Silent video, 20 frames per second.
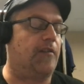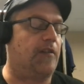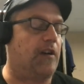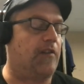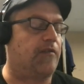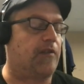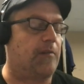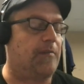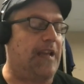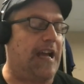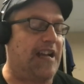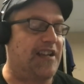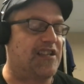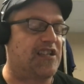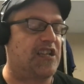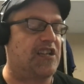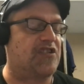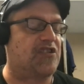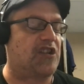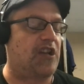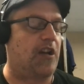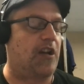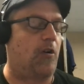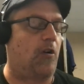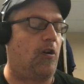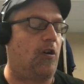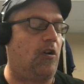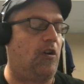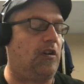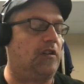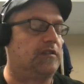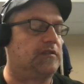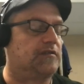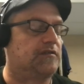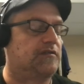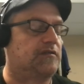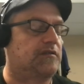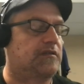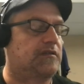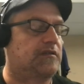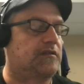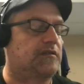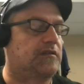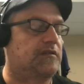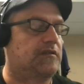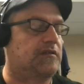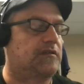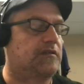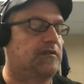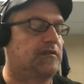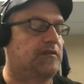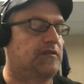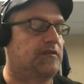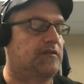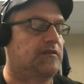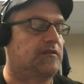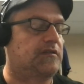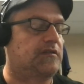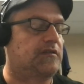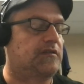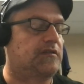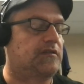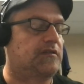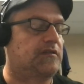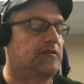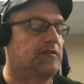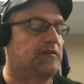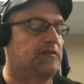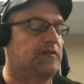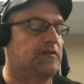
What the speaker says: from that sense at all. I've